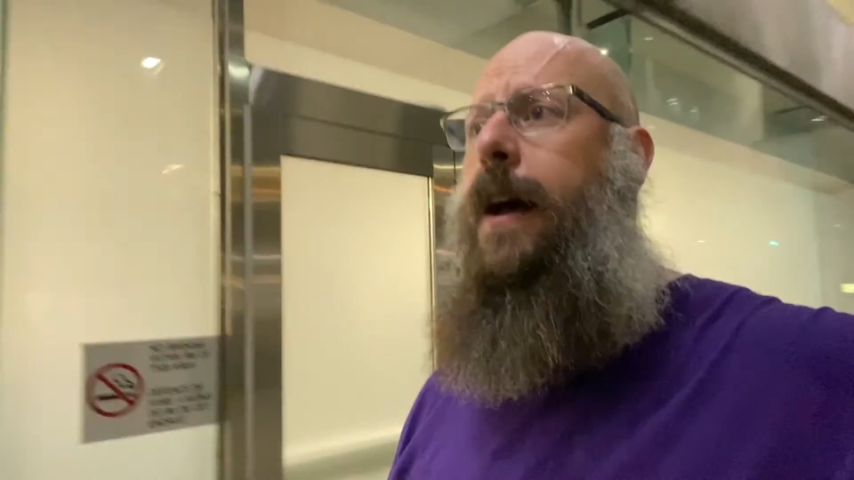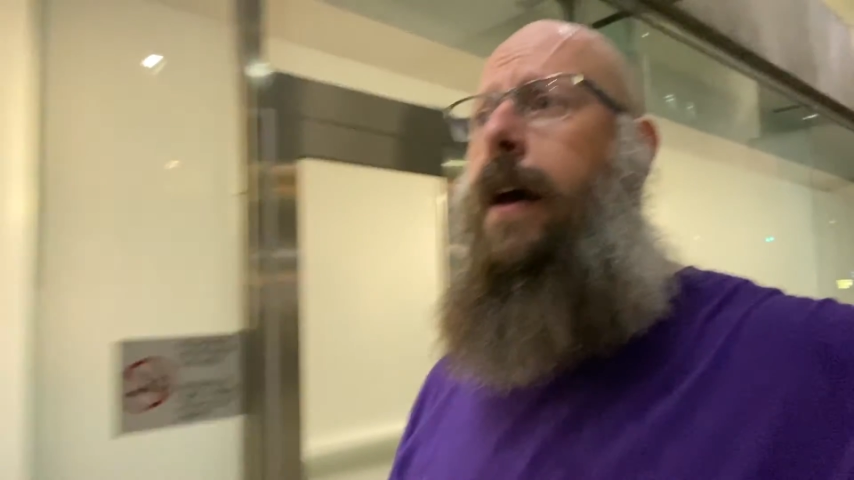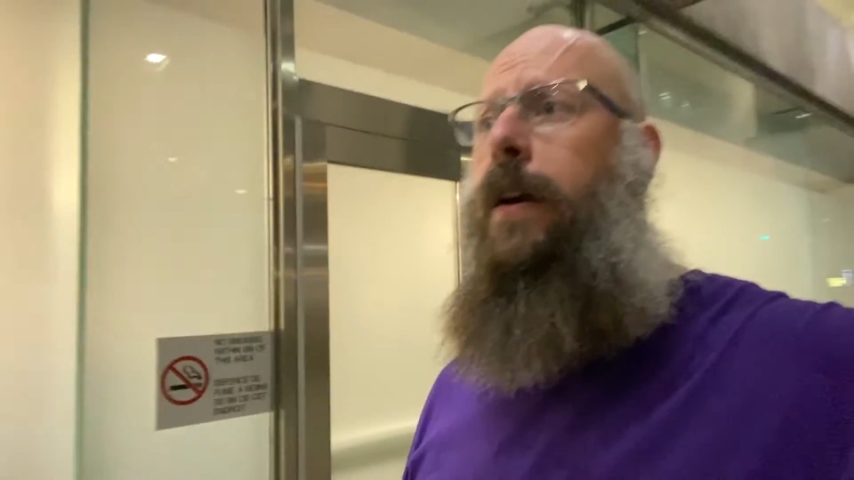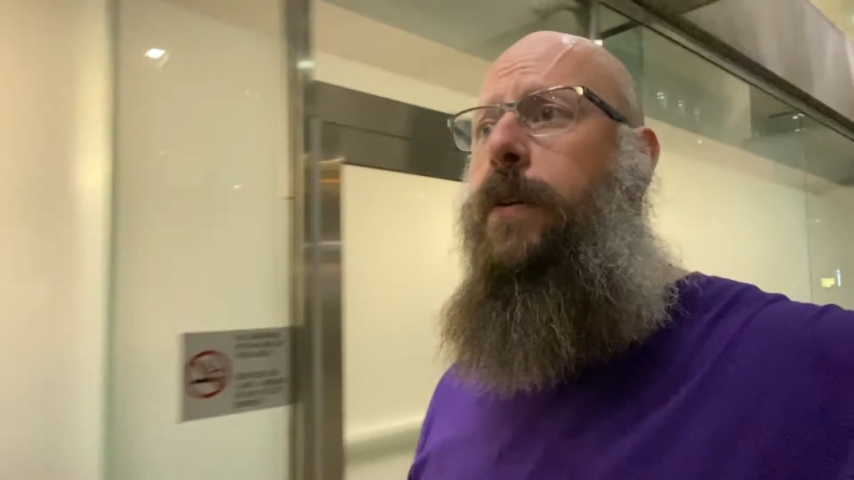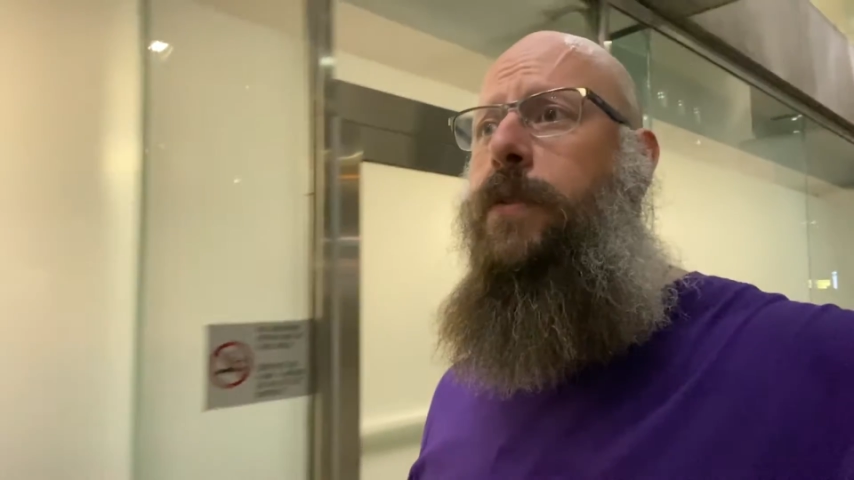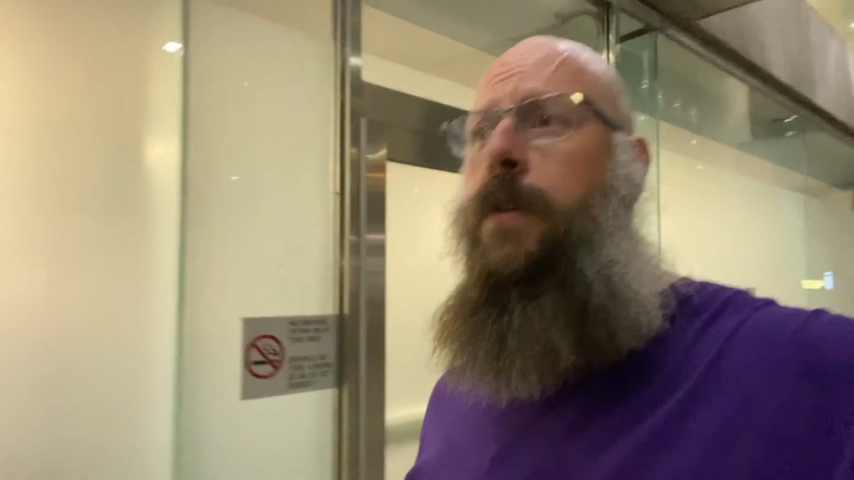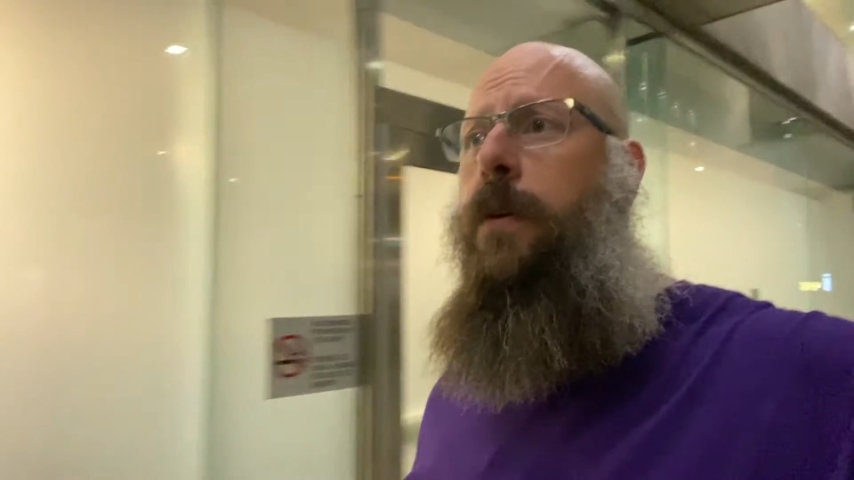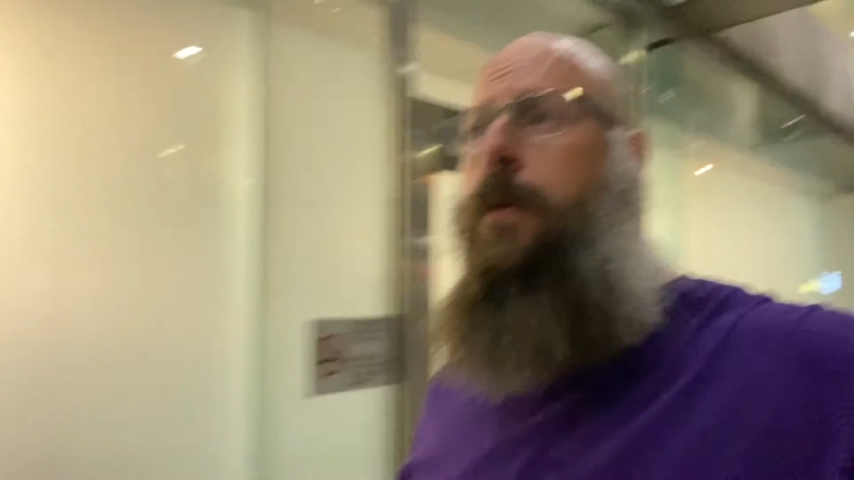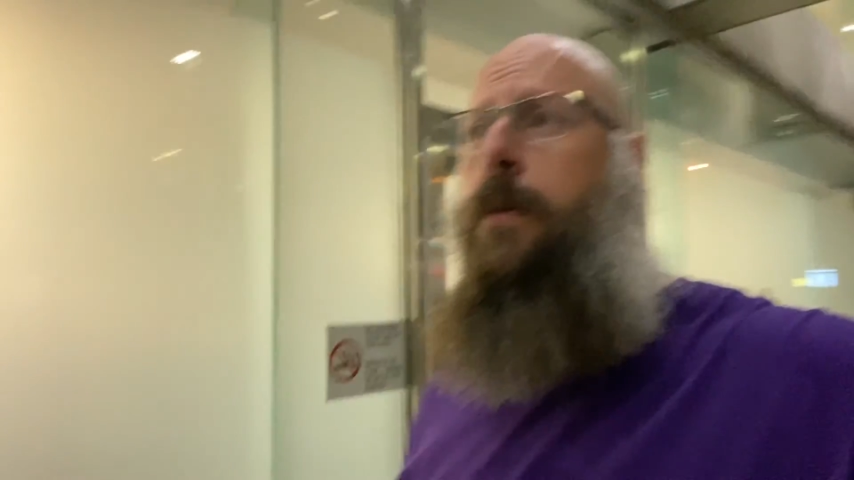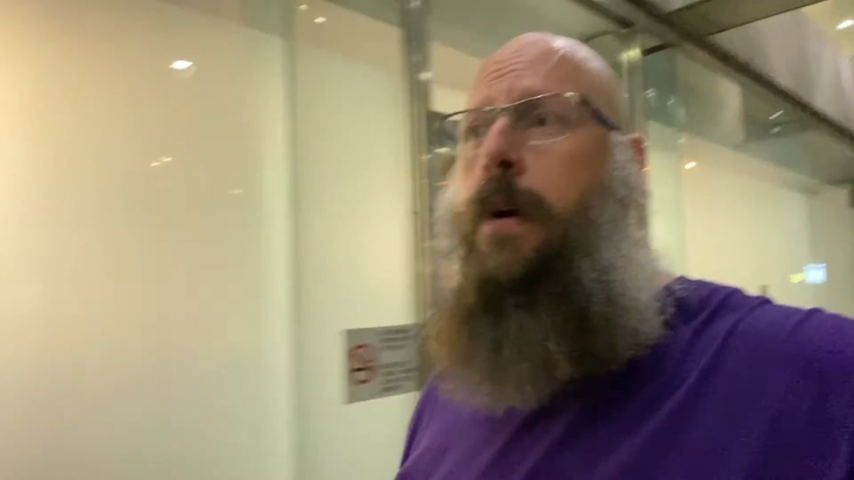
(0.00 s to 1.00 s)
I
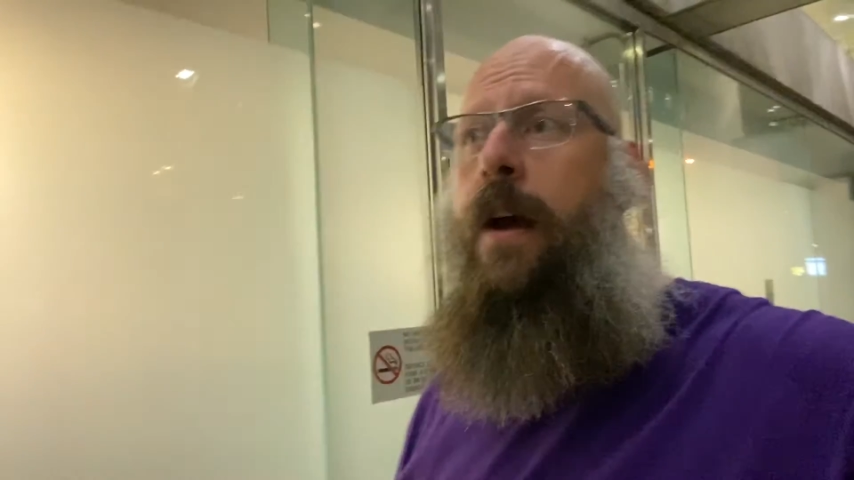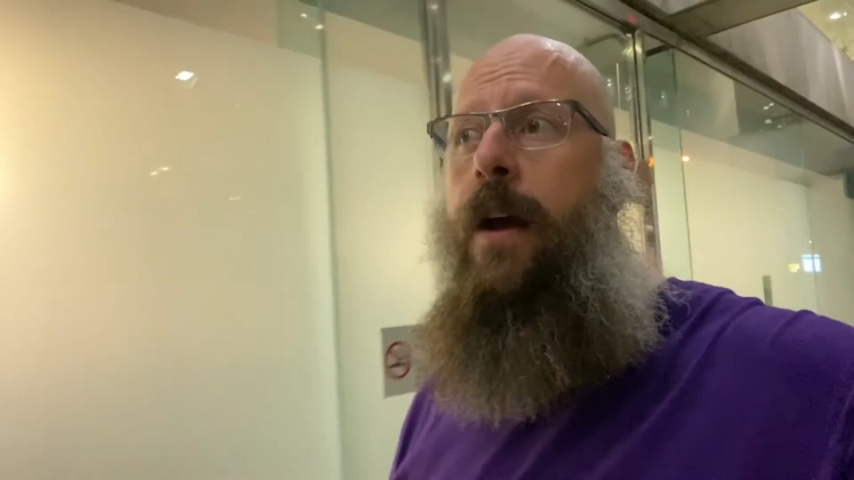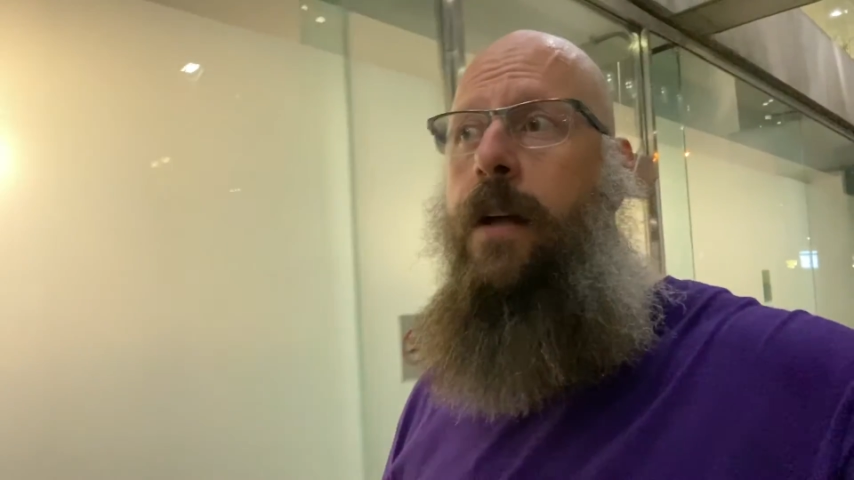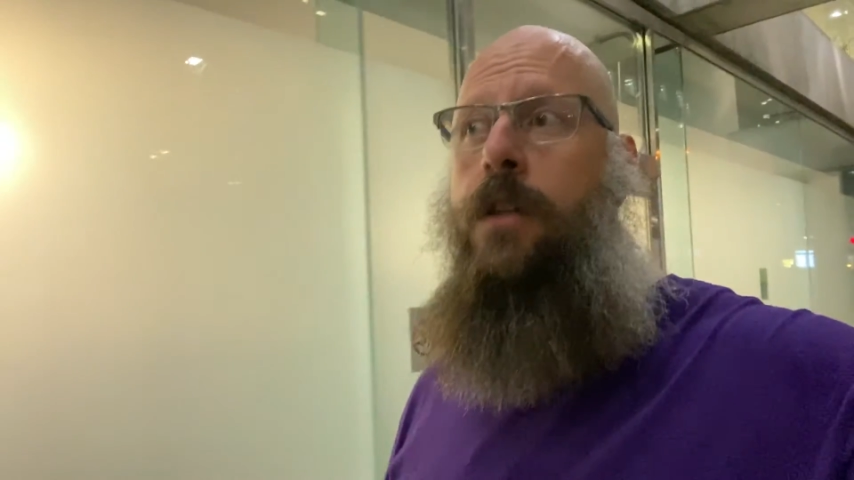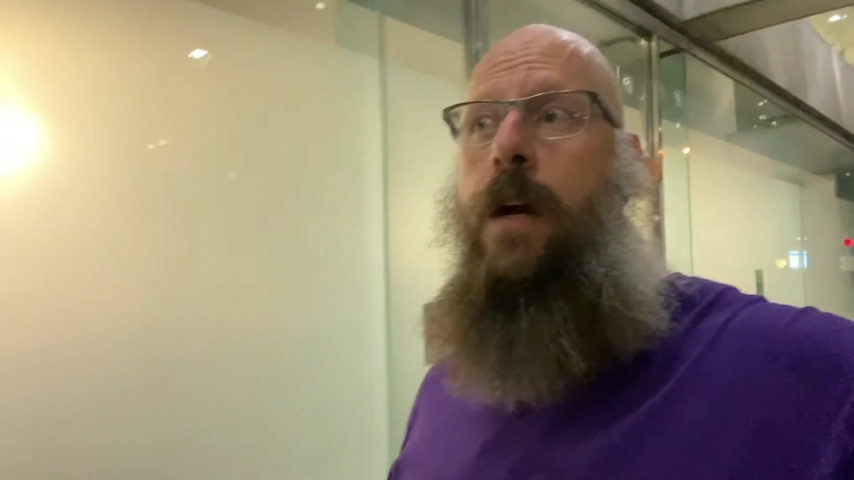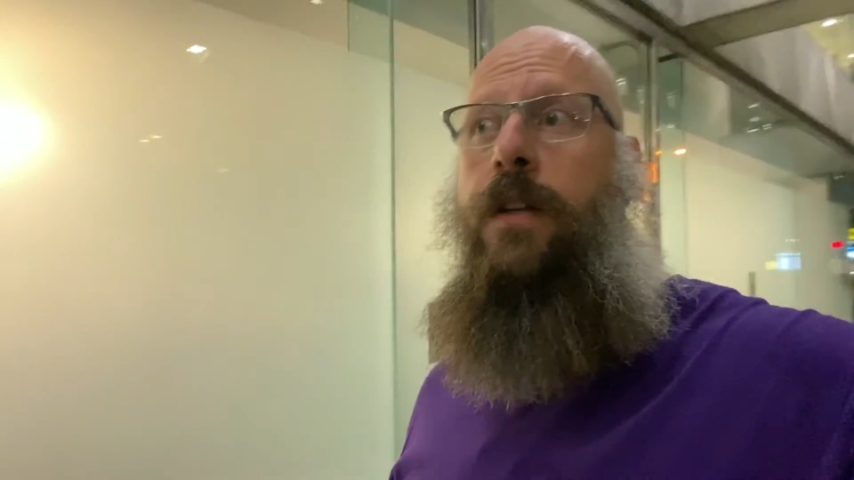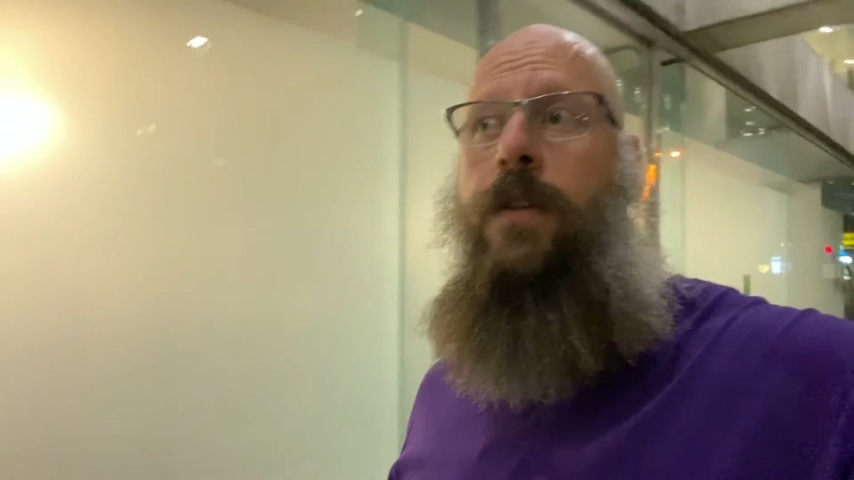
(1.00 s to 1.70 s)
also tried to